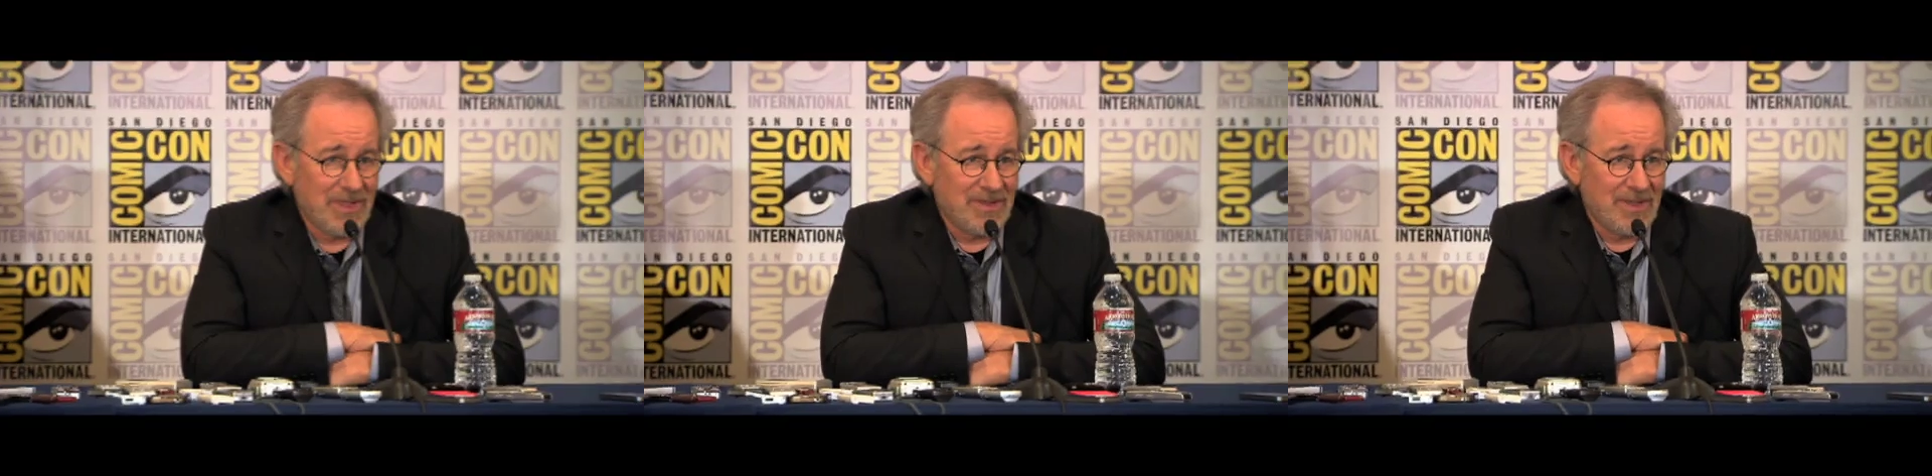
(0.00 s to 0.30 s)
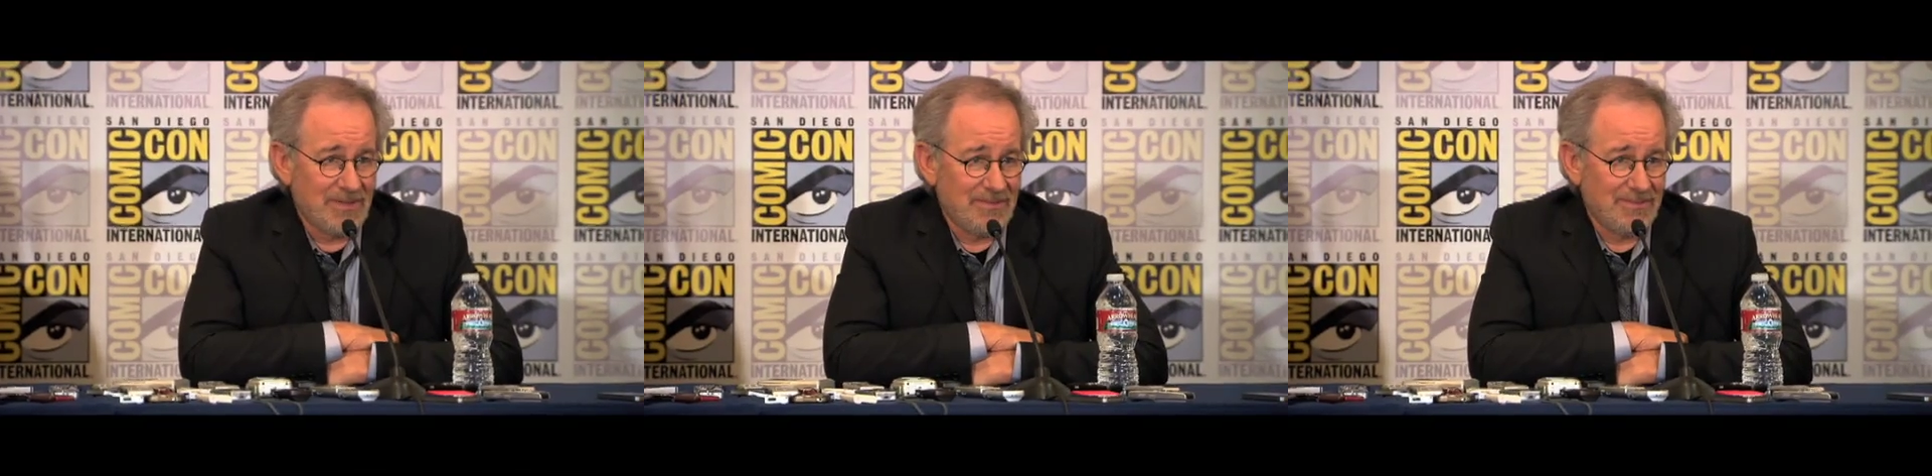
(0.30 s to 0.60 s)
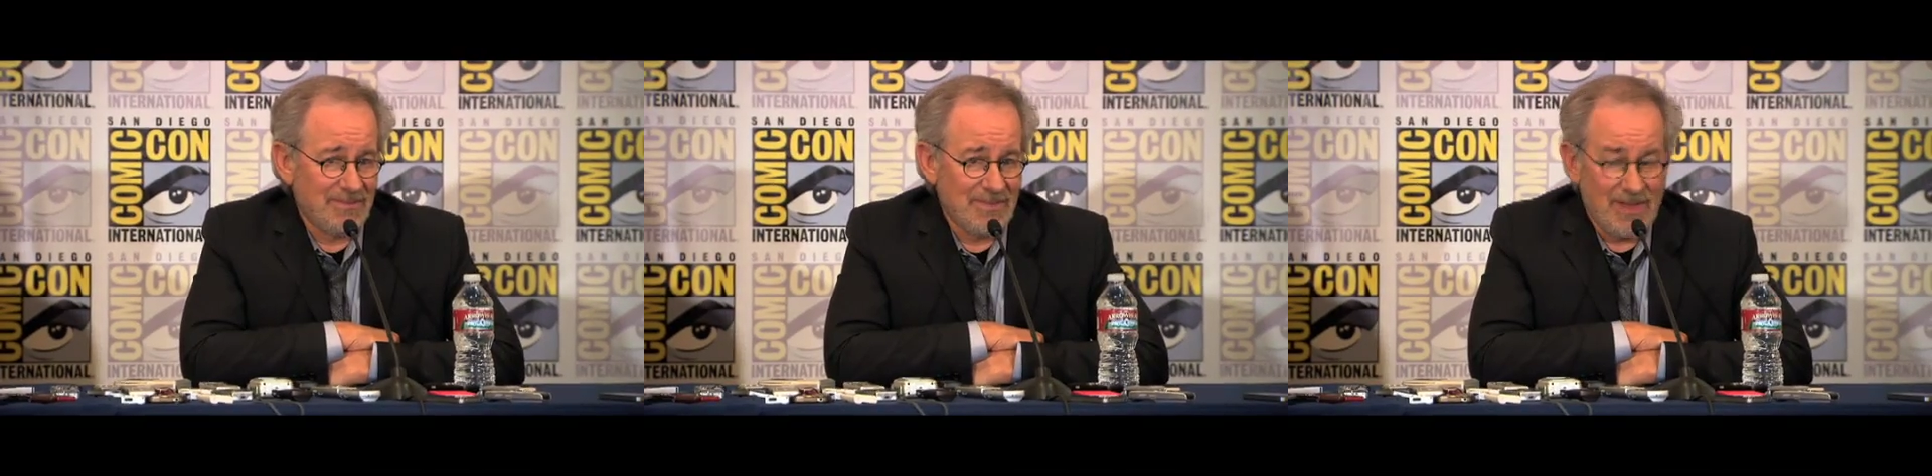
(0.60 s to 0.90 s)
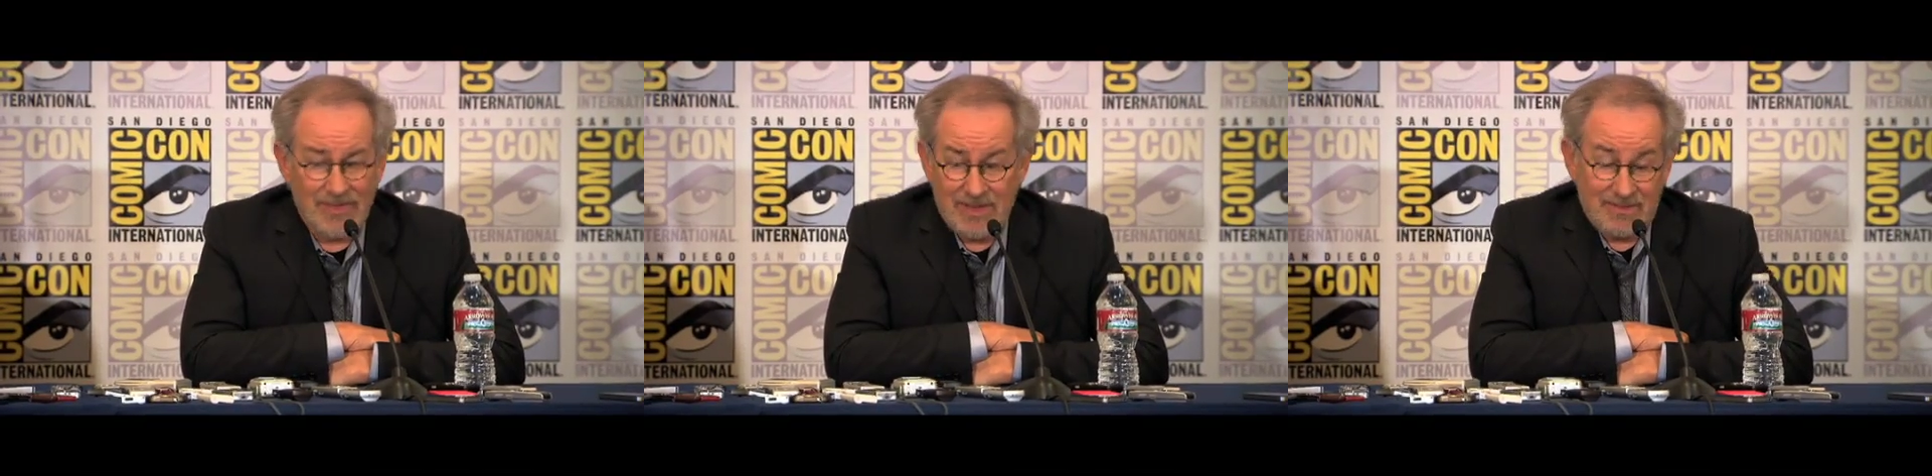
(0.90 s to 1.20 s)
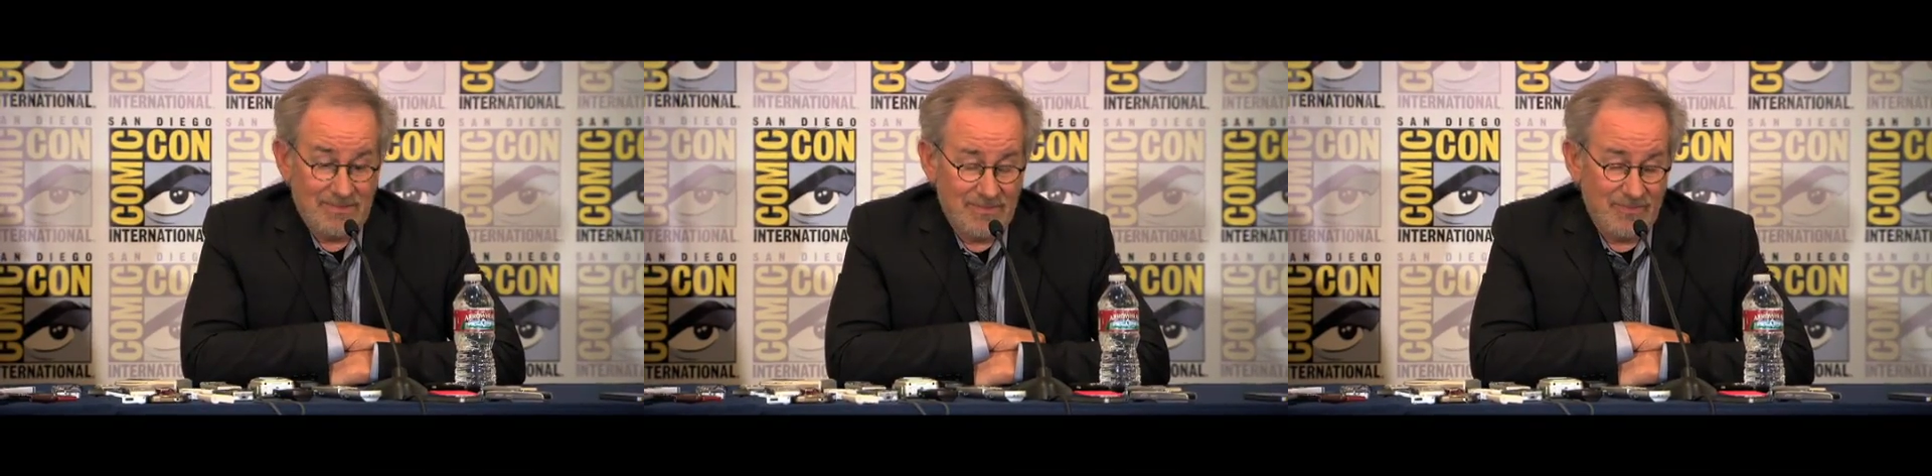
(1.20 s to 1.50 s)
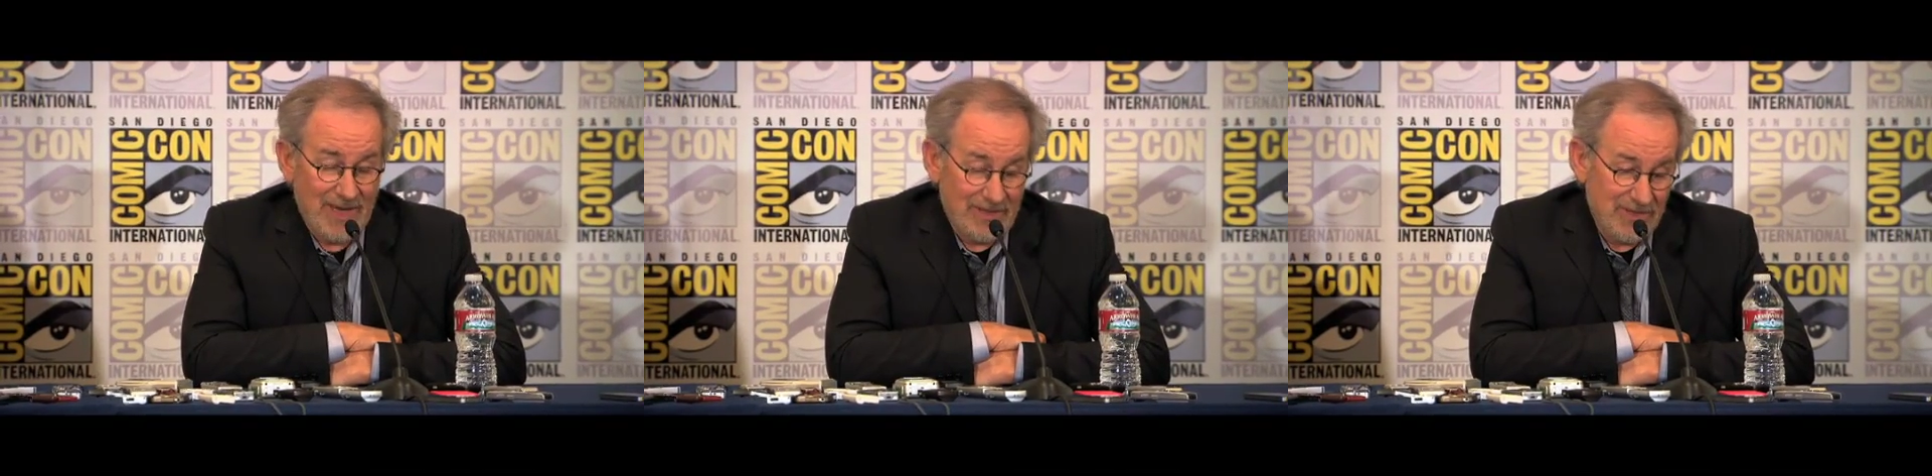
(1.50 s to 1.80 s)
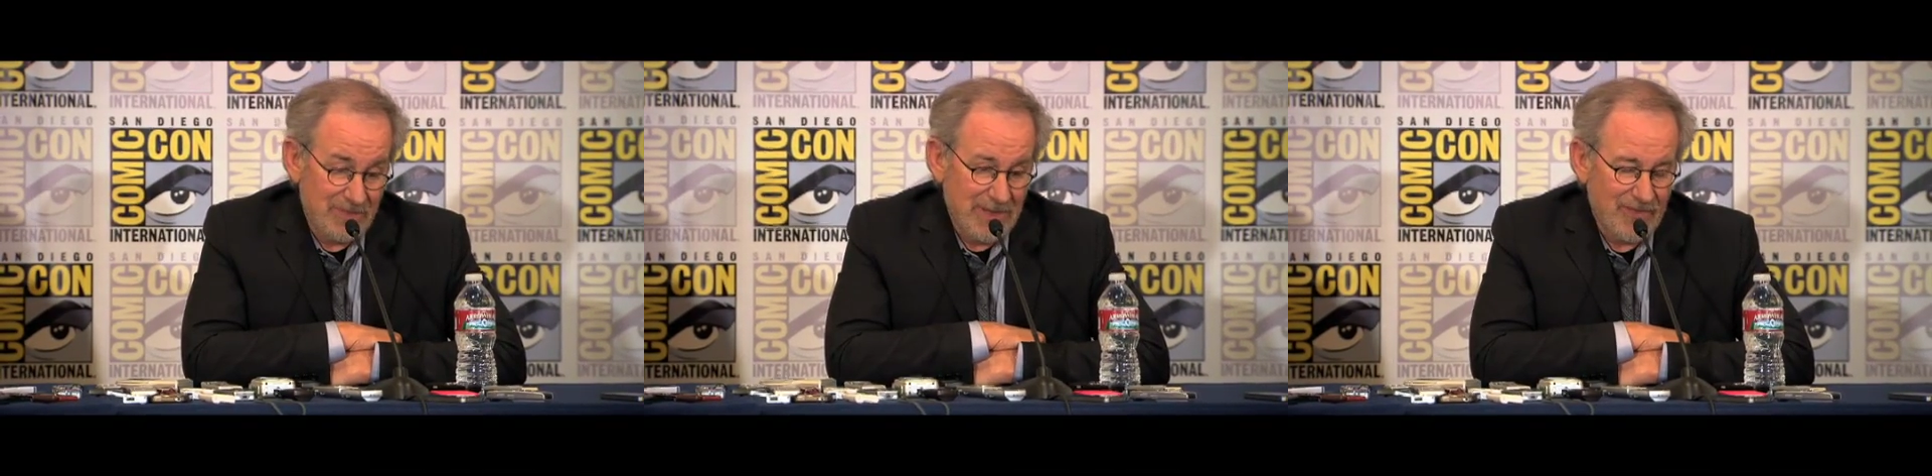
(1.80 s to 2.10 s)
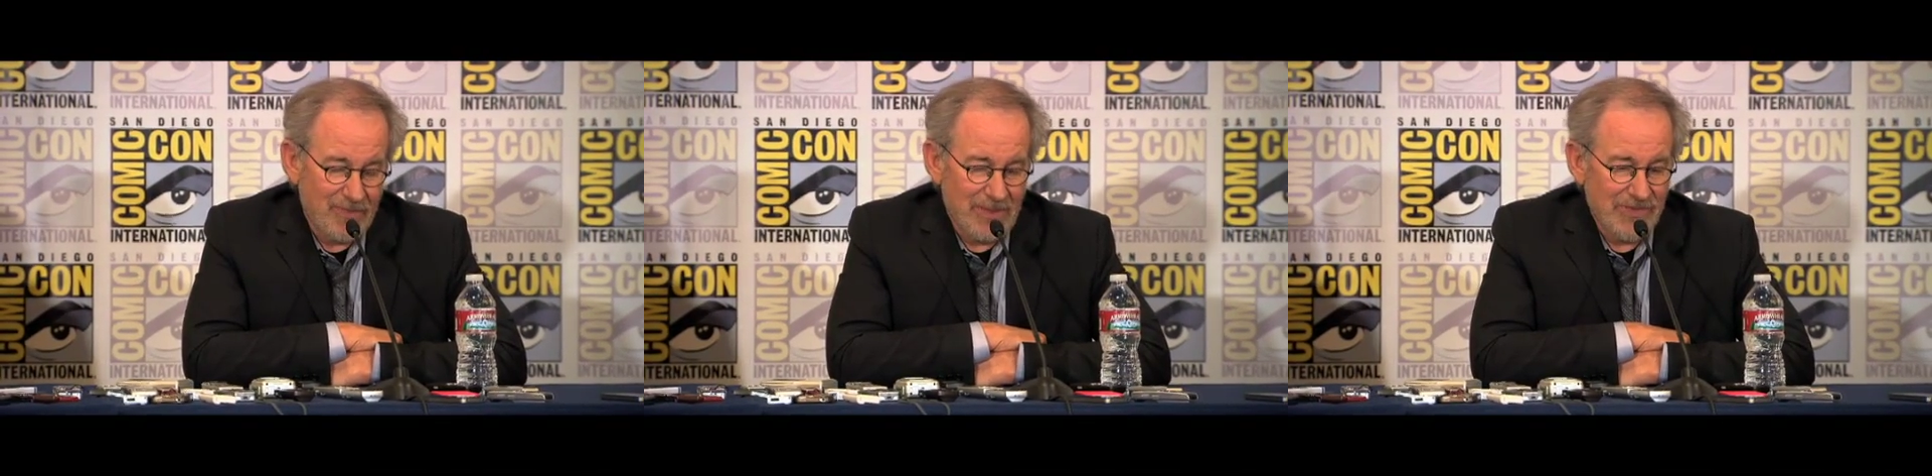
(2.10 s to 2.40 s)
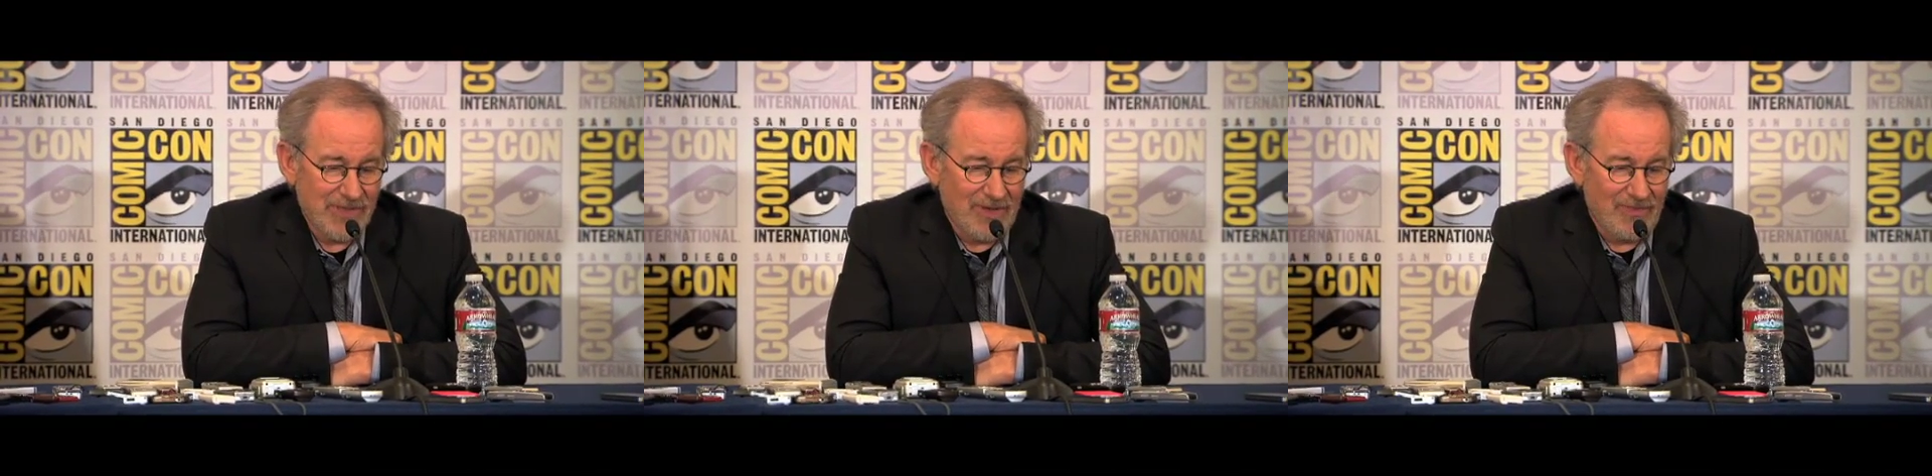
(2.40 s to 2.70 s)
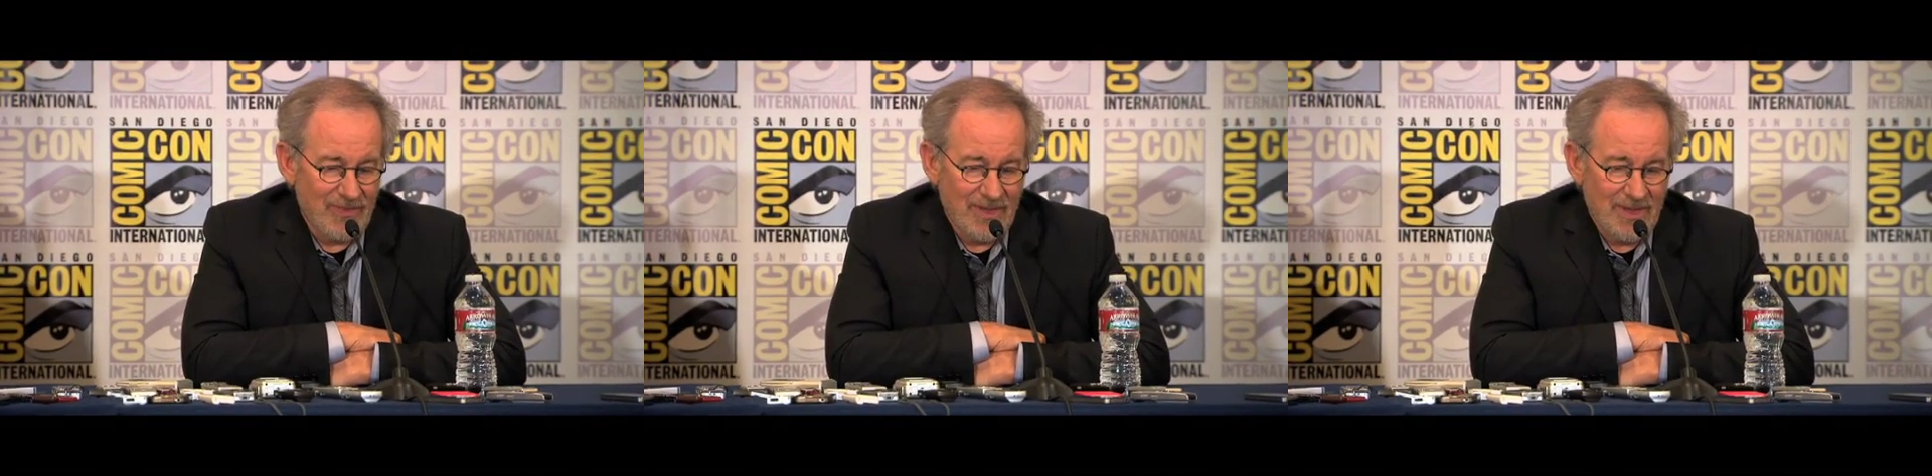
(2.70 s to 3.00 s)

Tintin, I think, at least speaking for myself,